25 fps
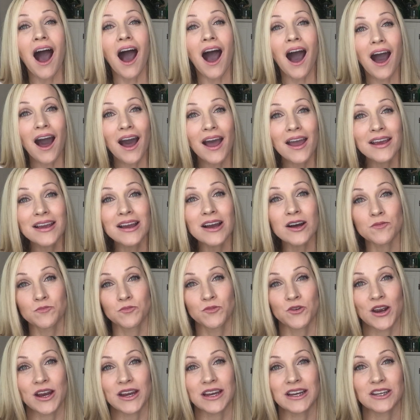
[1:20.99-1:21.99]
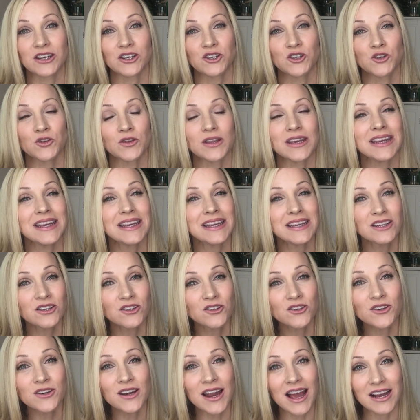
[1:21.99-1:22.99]
I upgraded into the
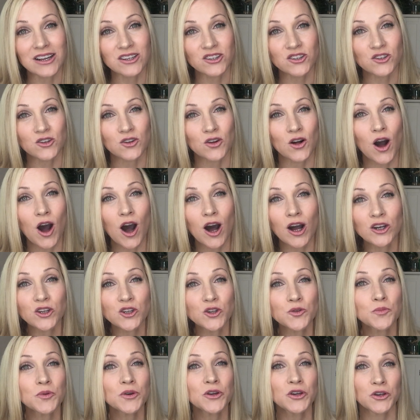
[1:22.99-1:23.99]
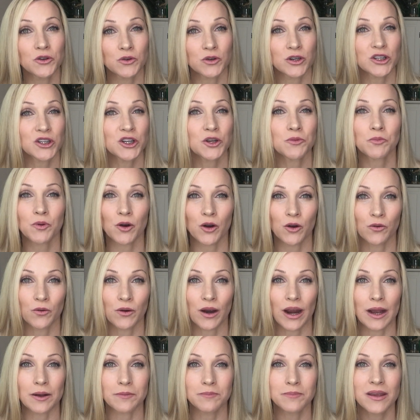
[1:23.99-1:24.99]
International Entrepreneurship
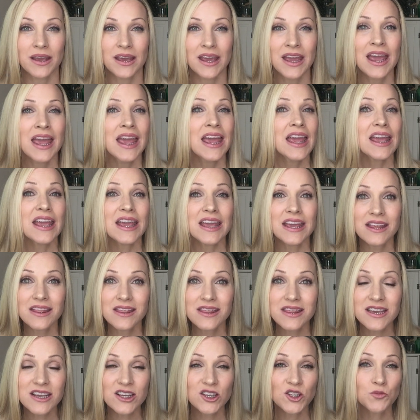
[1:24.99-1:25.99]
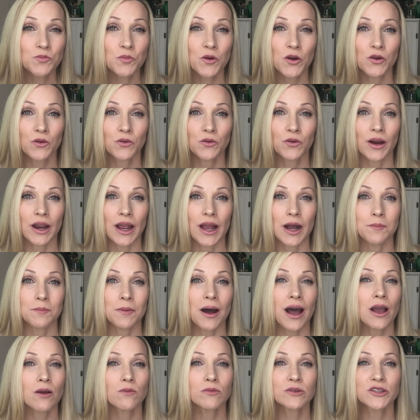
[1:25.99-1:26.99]
Program. In this program,
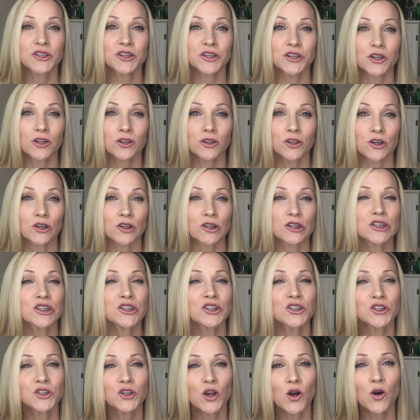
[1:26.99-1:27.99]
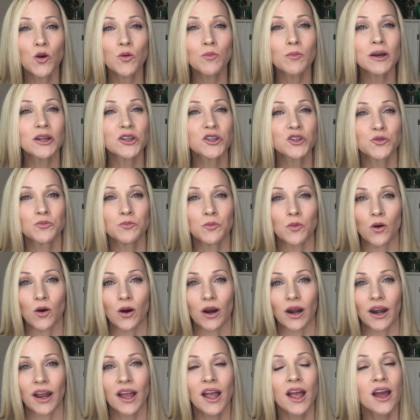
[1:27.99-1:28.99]
I was going to learn so much
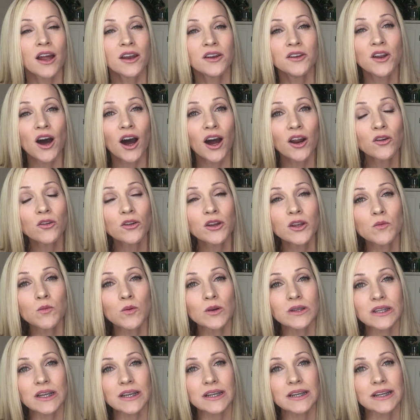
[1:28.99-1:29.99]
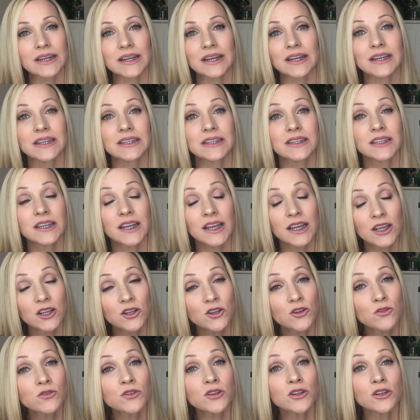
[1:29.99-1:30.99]
more. Not only was I going to
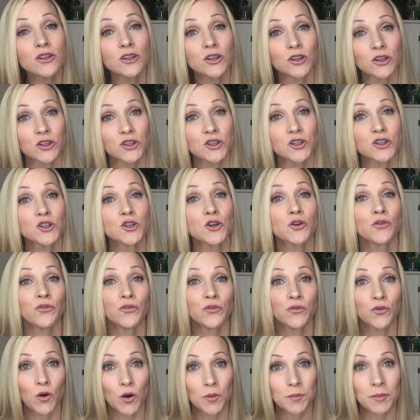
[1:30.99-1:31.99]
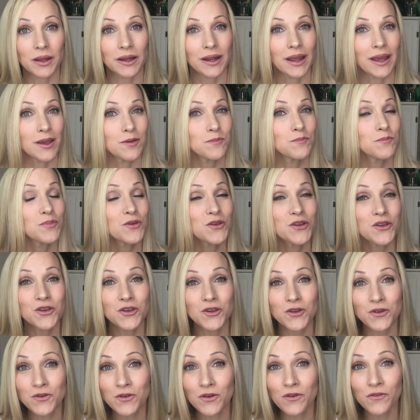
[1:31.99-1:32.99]
continue to learn to formulate
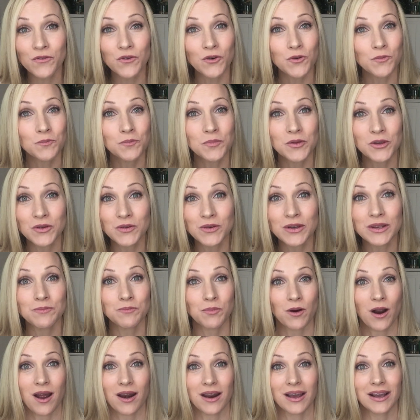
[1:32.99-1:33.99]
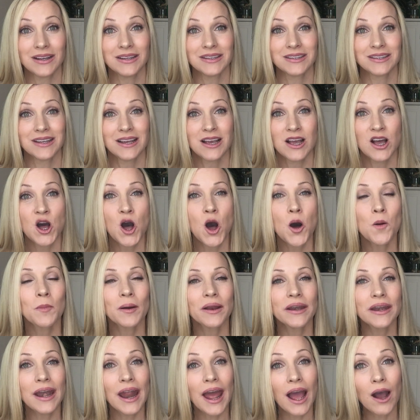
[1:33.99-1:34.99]
beautiful beauty products,
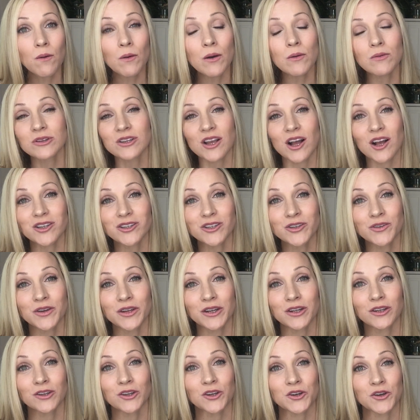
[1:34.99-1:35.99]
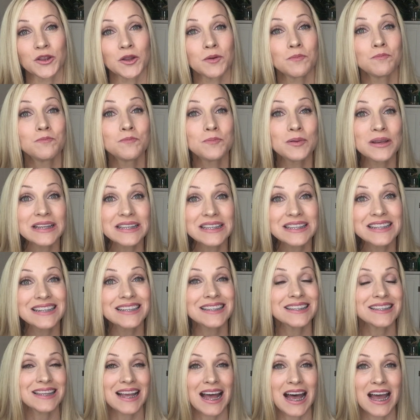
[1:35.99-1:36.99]
but now I was also going to learn the
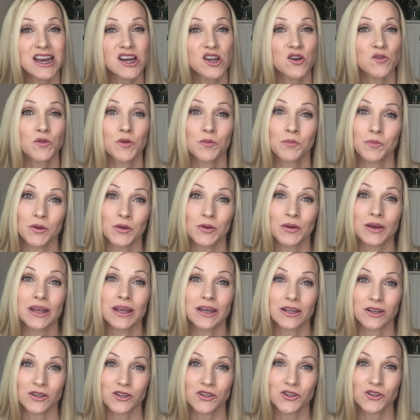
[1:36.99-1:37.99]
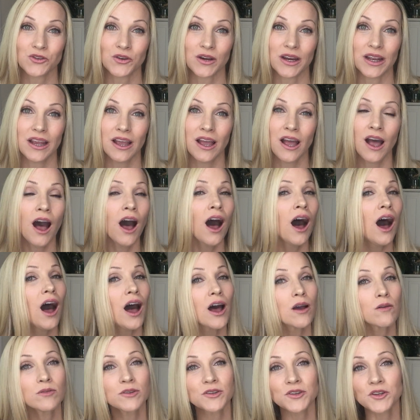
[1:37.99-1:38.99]
business side of the beauty industry.
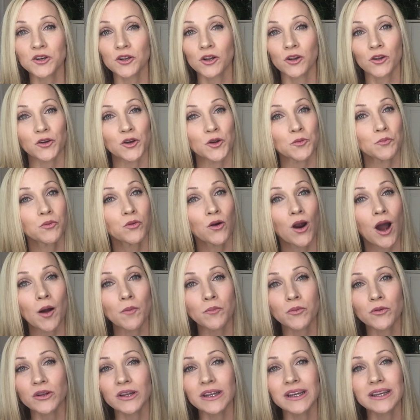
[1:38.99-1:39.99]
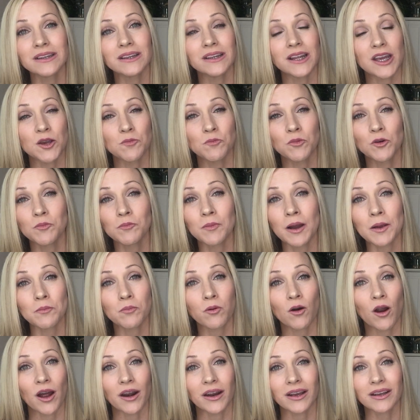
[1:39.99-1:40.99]
I was going to learn to properly label my
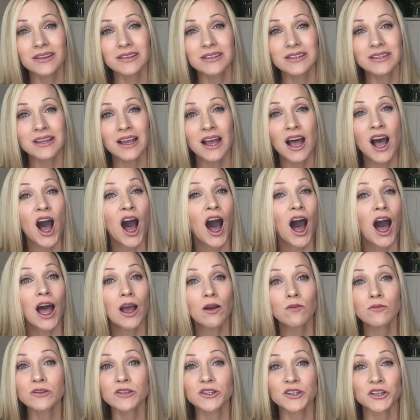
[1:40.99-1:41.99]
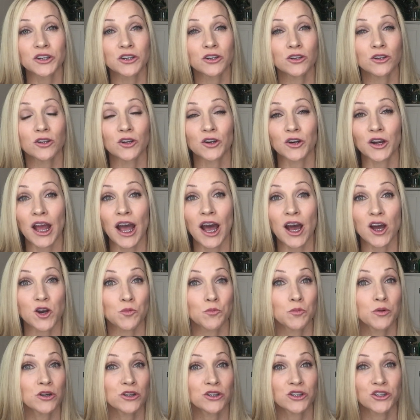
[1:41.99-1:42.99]
products. I was going to learn how to
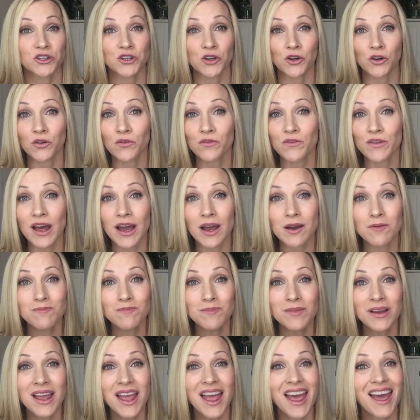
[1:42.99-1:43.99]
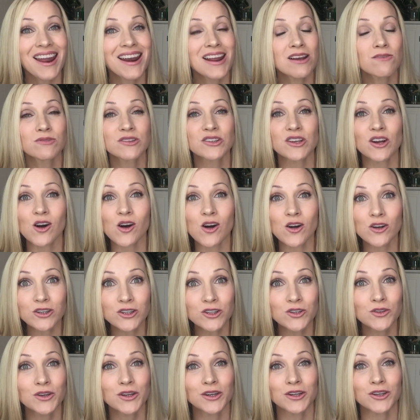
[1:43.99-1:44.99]
preserve them, and I was
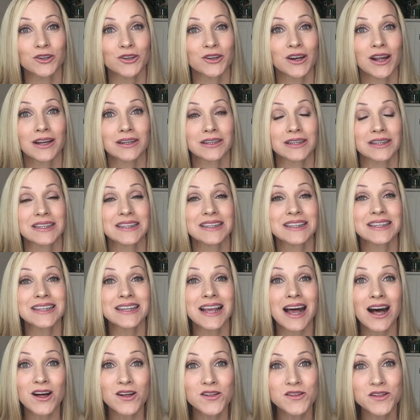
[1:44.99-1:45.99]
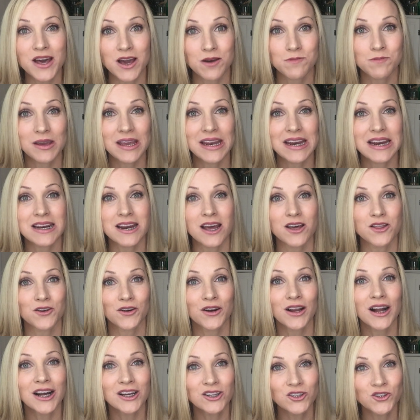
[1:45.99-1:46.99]
also going to learn how to sell them in another
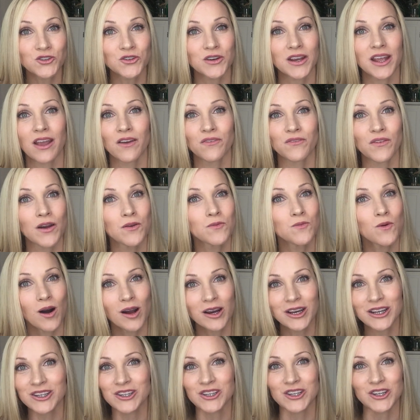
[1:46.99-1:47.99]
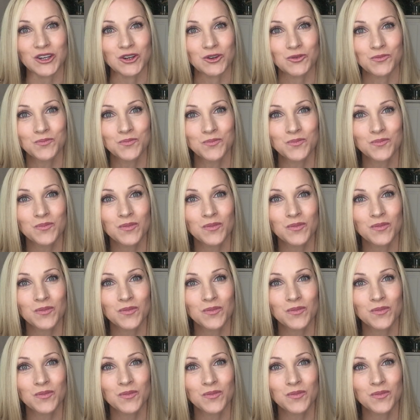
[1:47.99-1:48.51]
country if I wanted to.